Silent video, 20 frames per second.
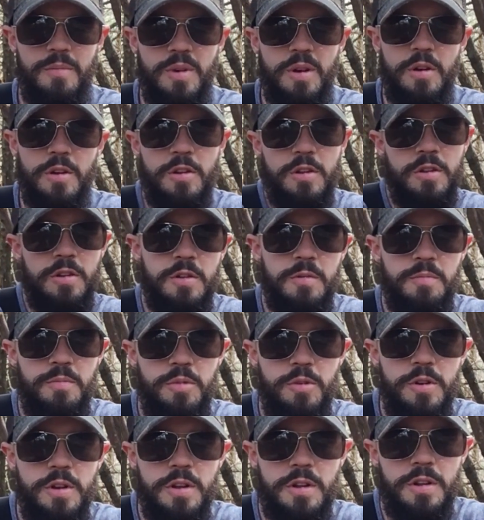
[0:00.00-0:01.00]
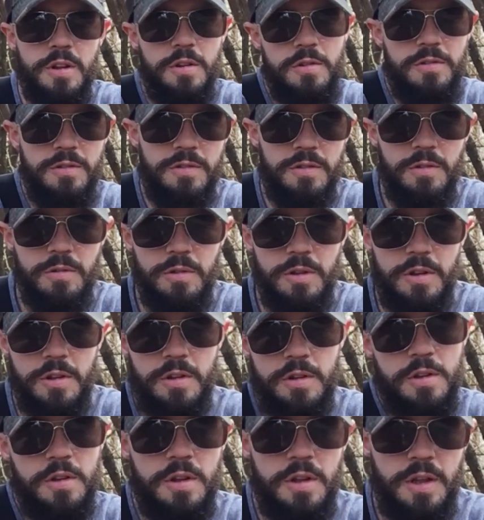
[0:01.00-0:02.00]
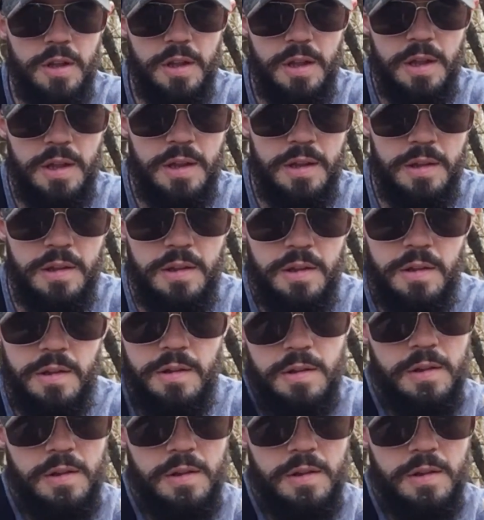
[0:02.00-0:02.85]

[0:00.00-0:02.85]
but pretty close to it. And